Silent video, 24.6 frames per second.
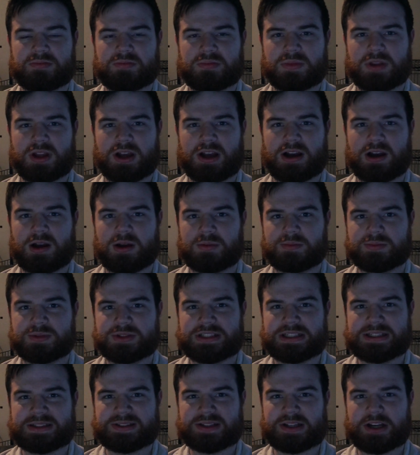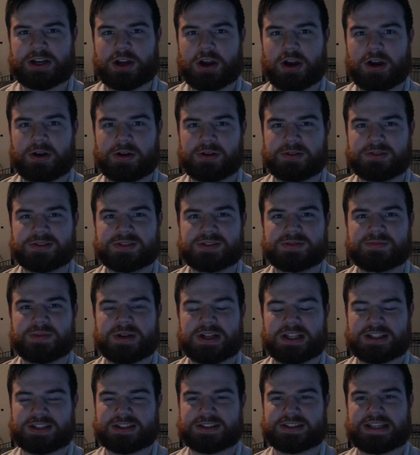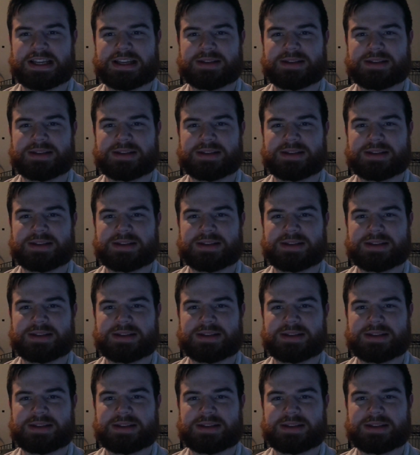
the season goes, but at the same